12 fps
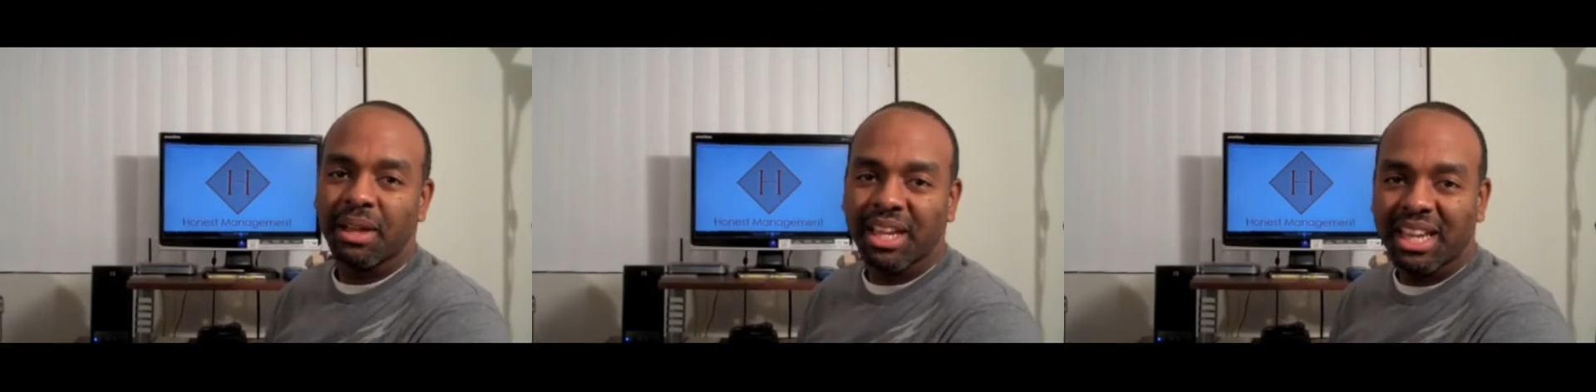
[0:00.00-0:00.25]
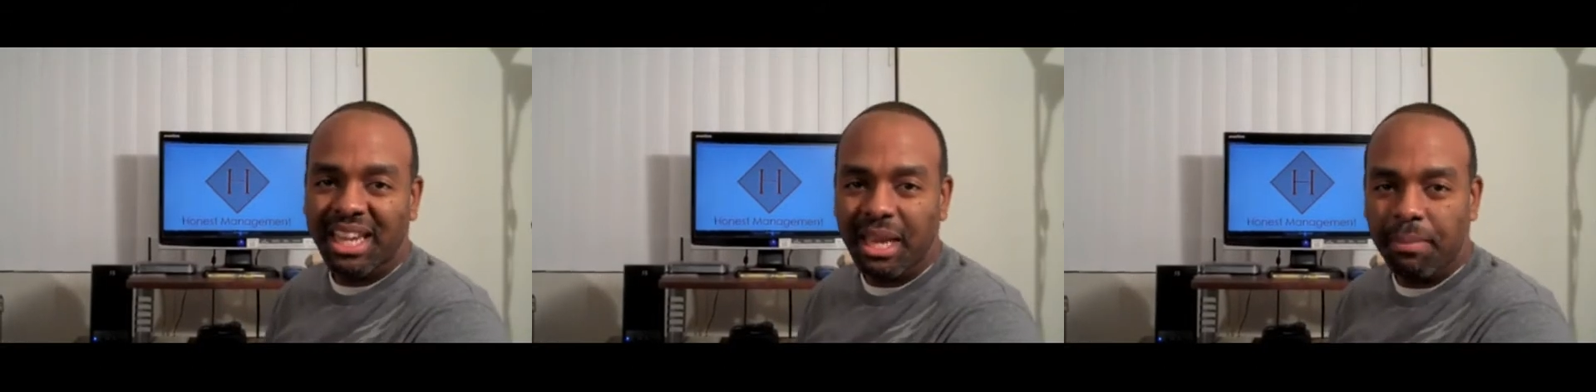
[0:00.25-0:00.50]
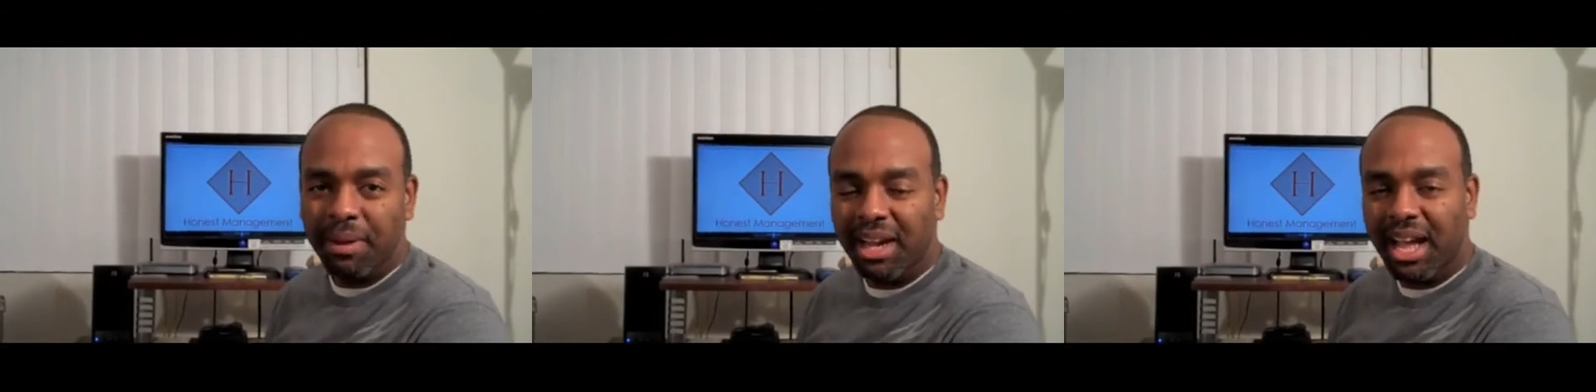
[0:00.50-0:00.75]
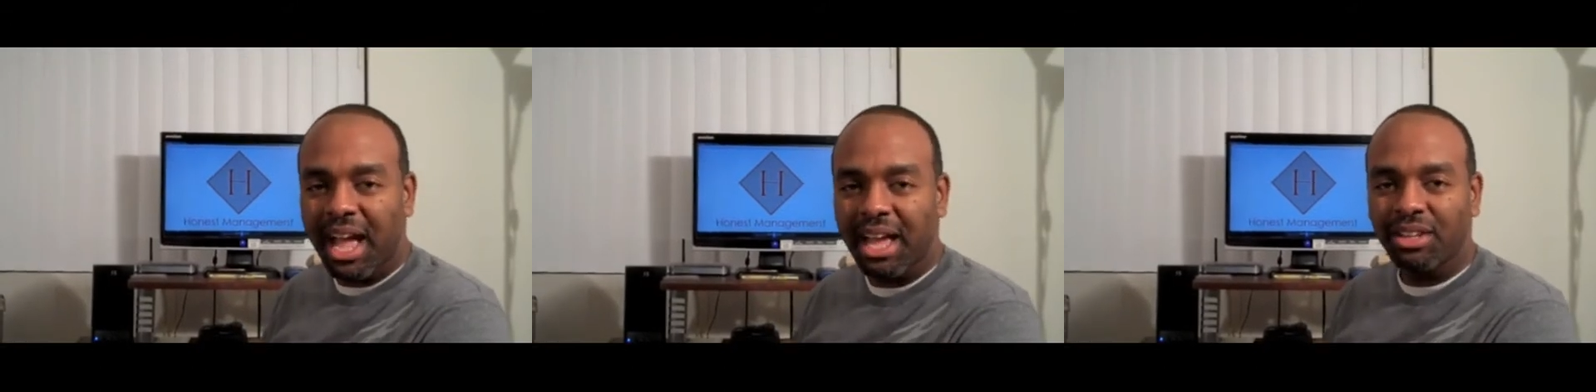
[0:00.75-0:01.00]
Keep
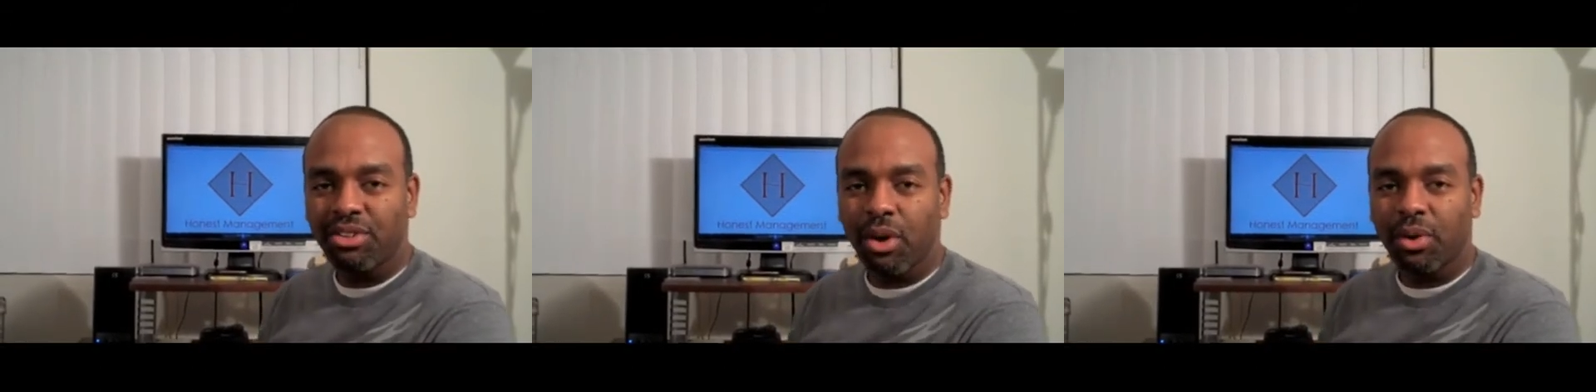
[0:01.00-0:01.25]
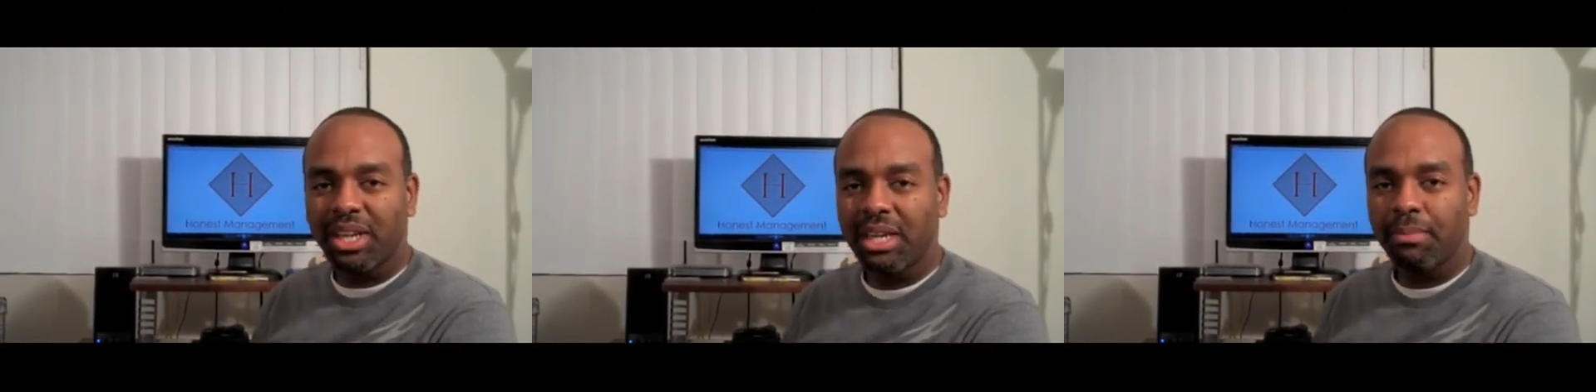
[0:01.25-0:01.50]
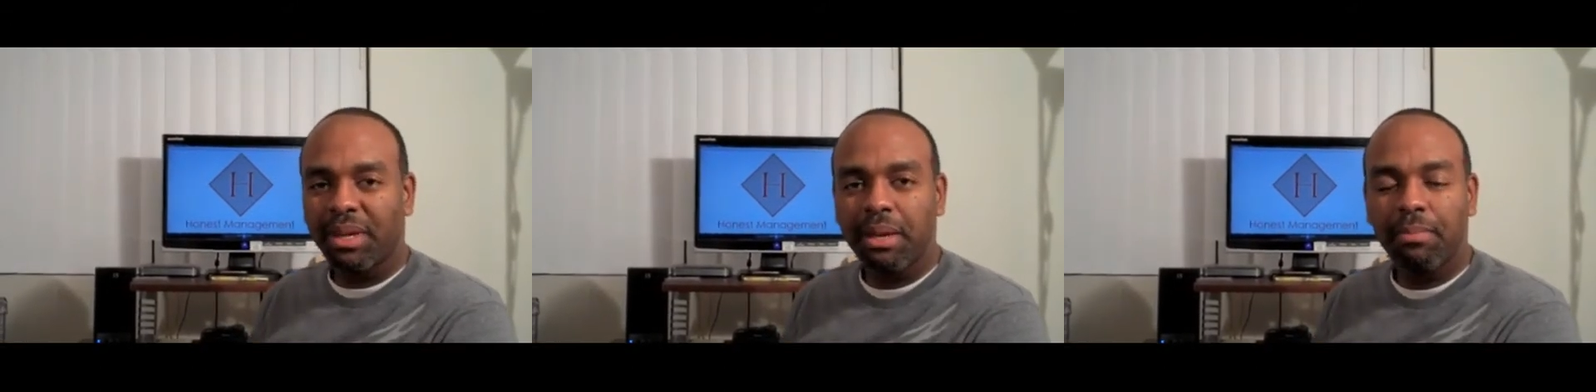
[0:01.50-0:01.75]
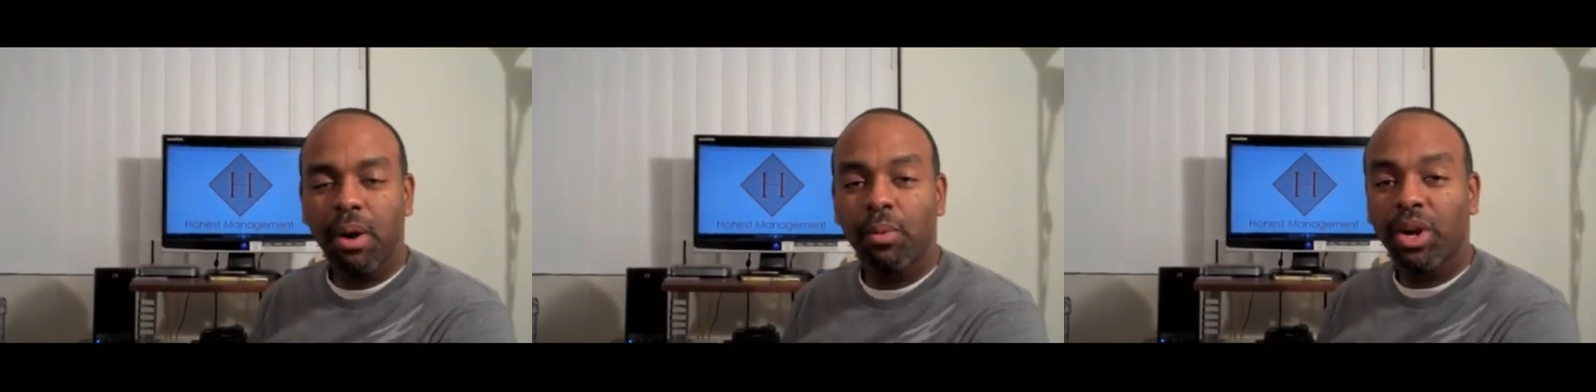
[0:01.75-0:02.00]

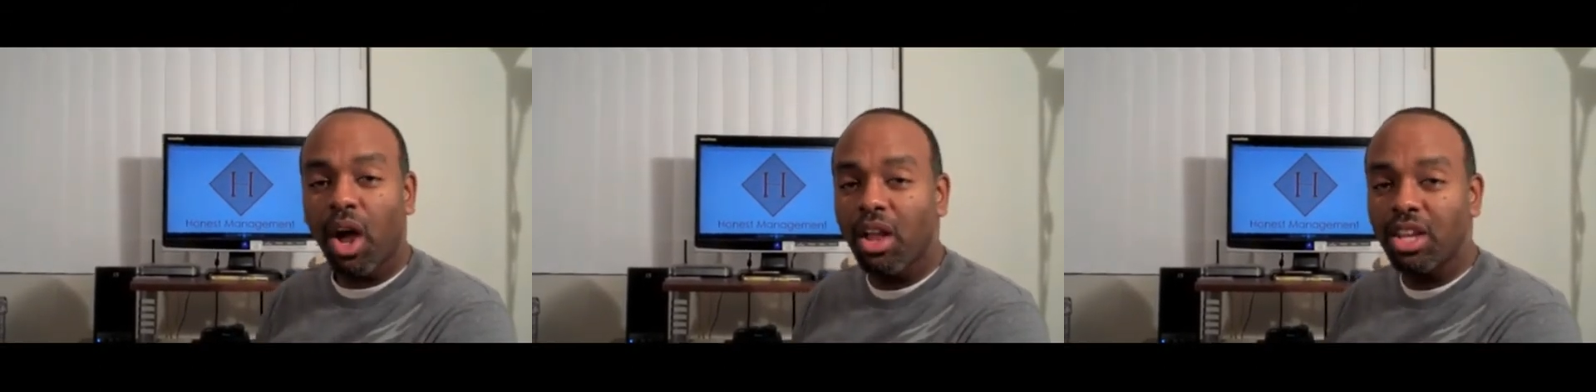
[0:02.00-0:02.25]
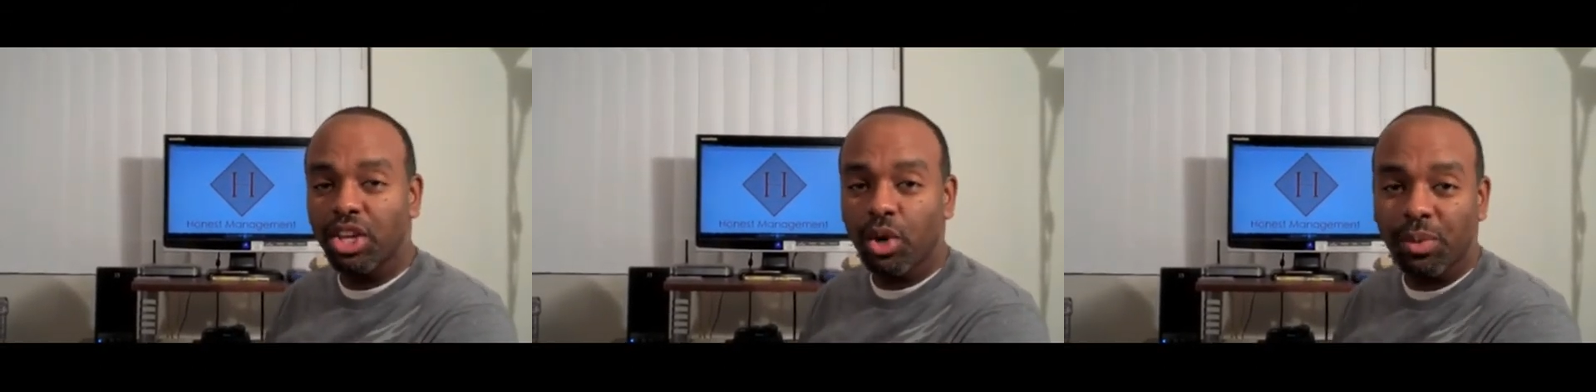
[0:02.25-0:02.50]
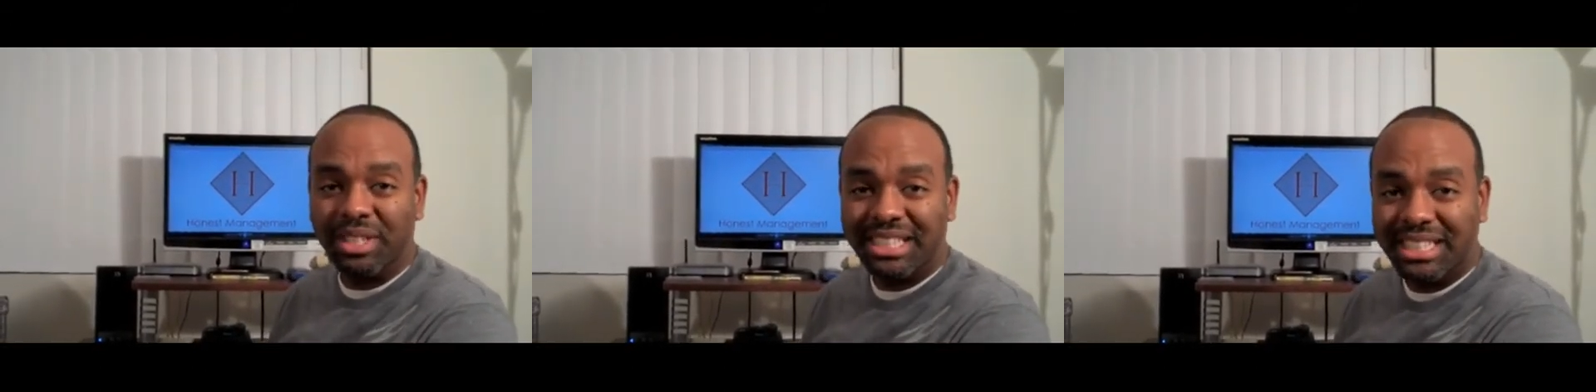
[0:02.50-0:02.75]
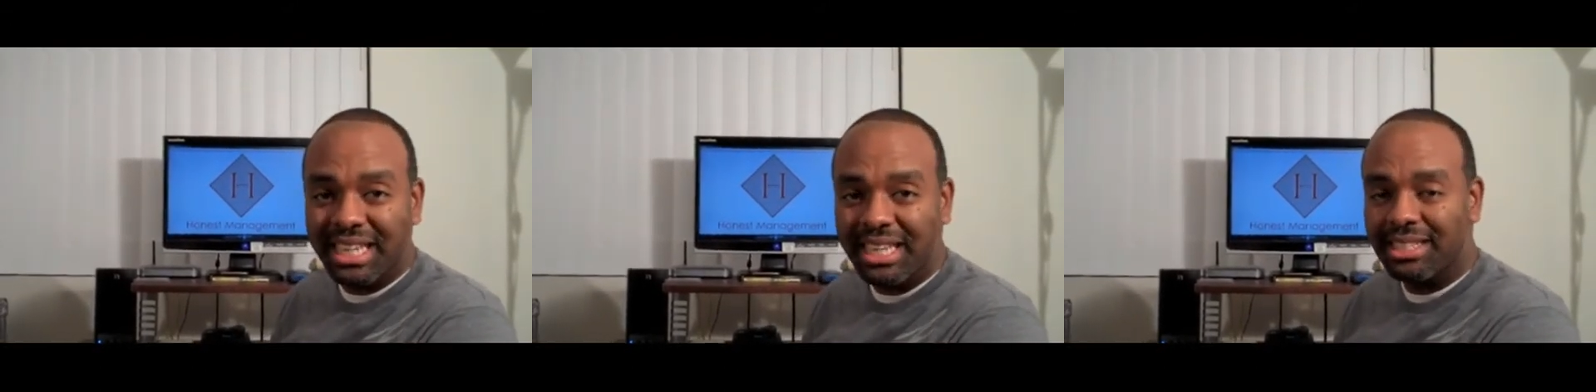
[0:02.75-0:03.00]
up with all of your
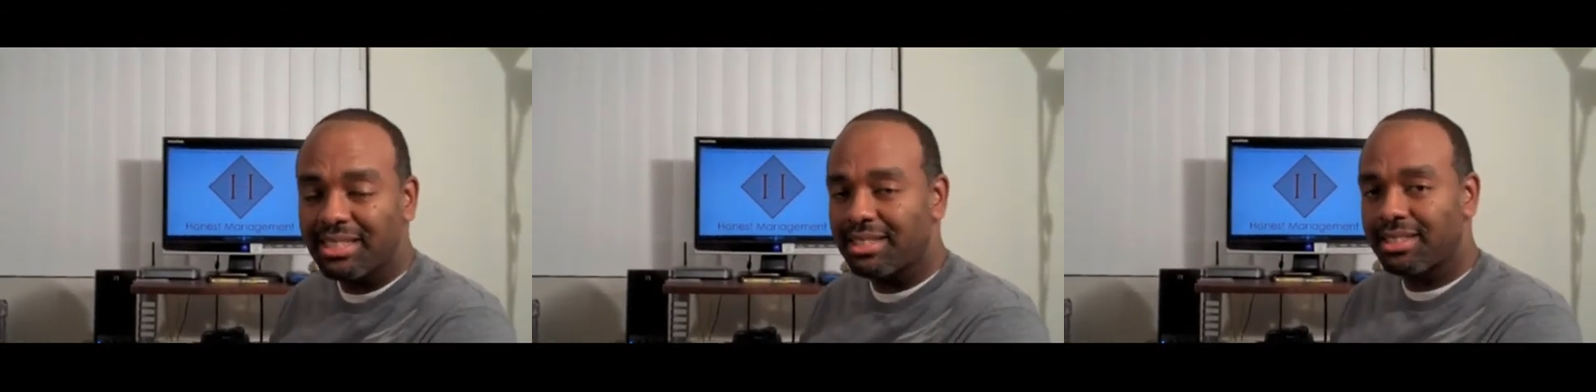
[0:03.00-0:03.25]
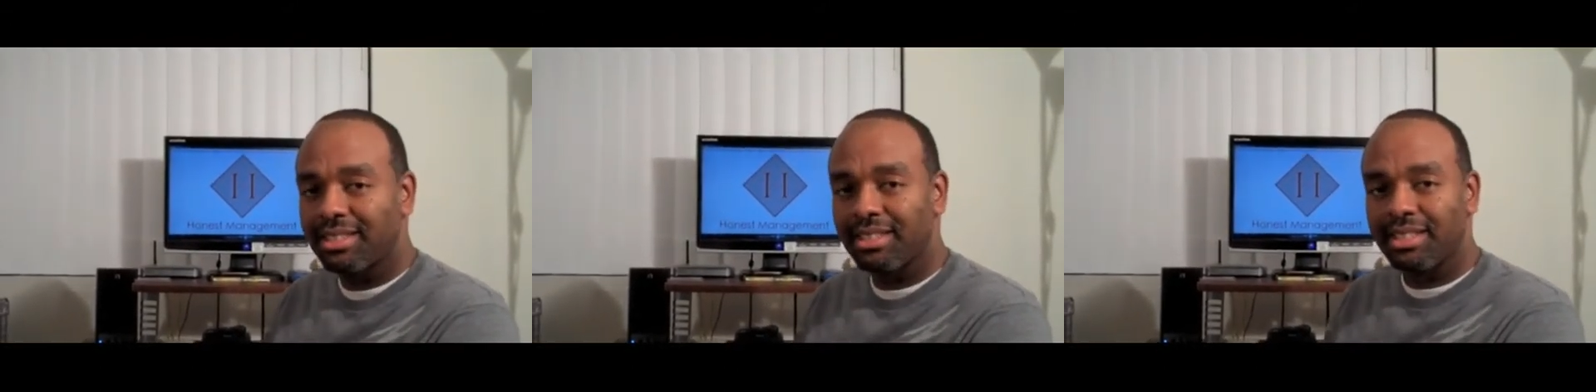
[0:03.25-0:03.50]
receipts.